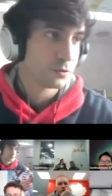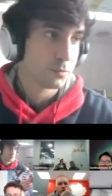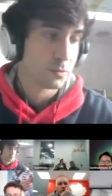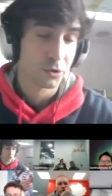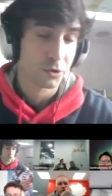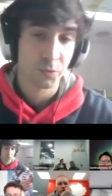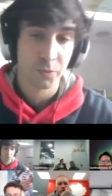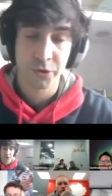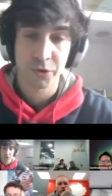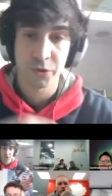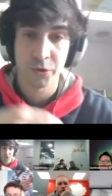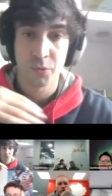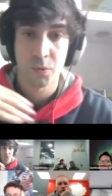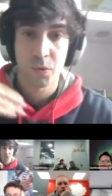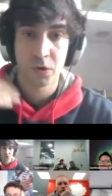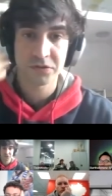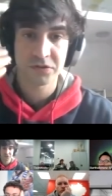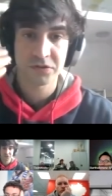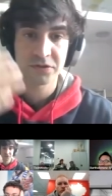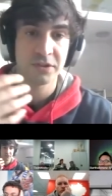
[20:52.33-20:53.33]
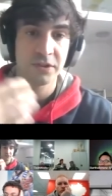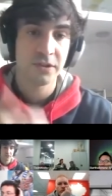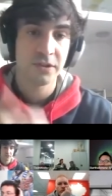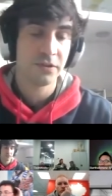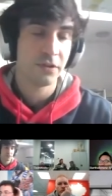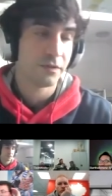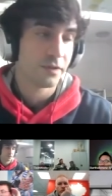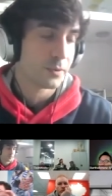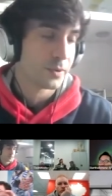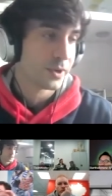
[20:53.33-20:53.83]
but you won't see
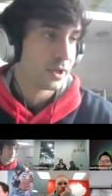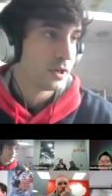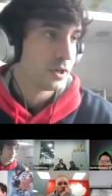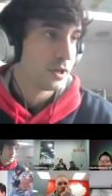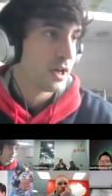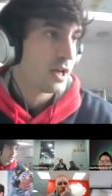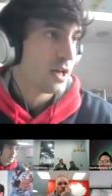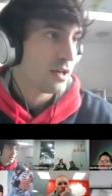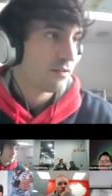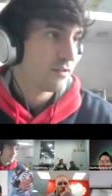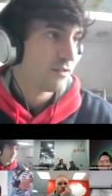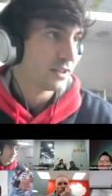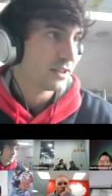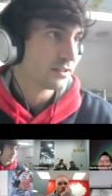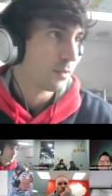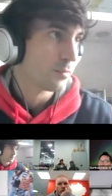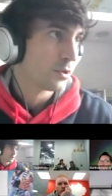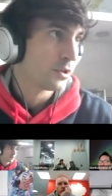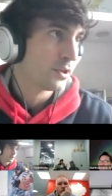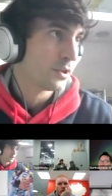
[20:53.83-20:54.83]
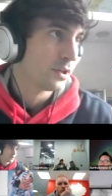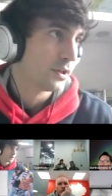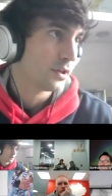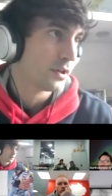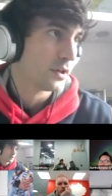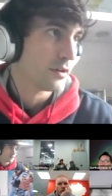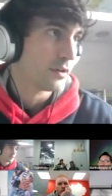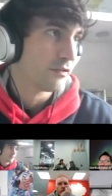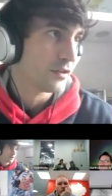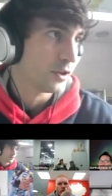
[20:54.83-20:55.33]
the very fast happening
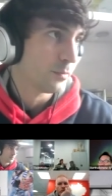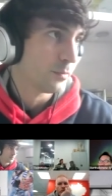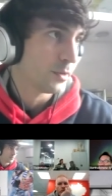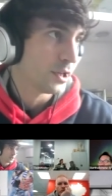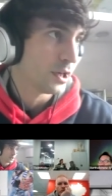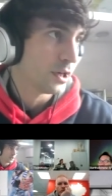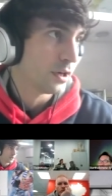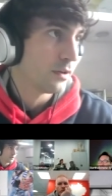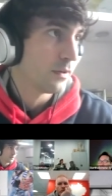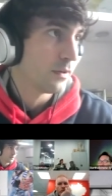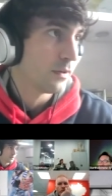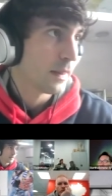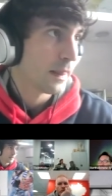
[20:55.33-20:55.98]
phenomena.